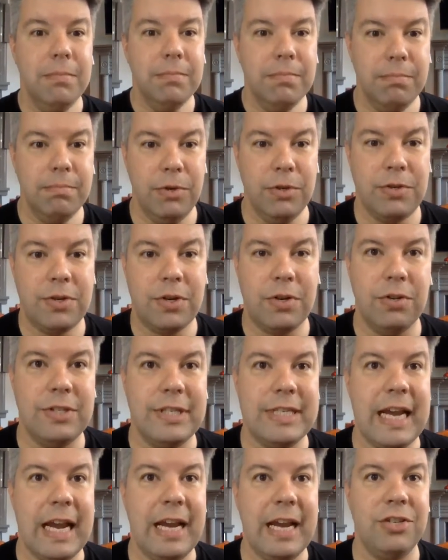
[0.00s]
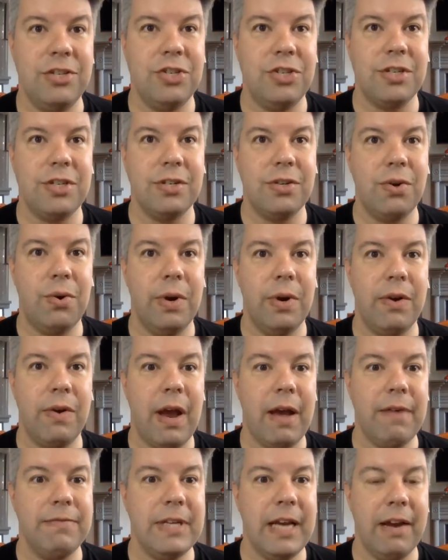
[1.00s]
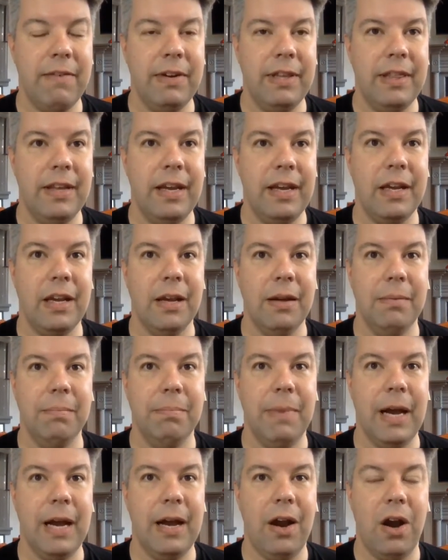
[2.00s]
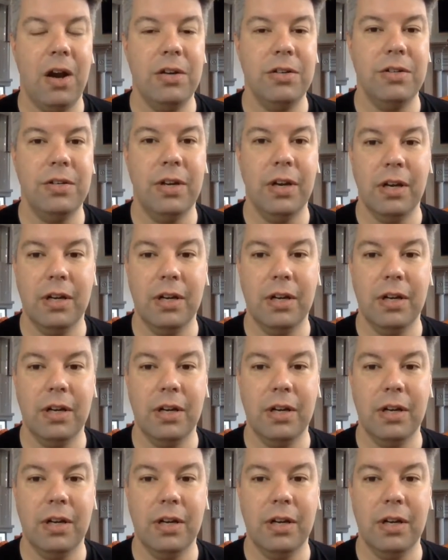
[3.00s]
musical staged, choreographed, everything by our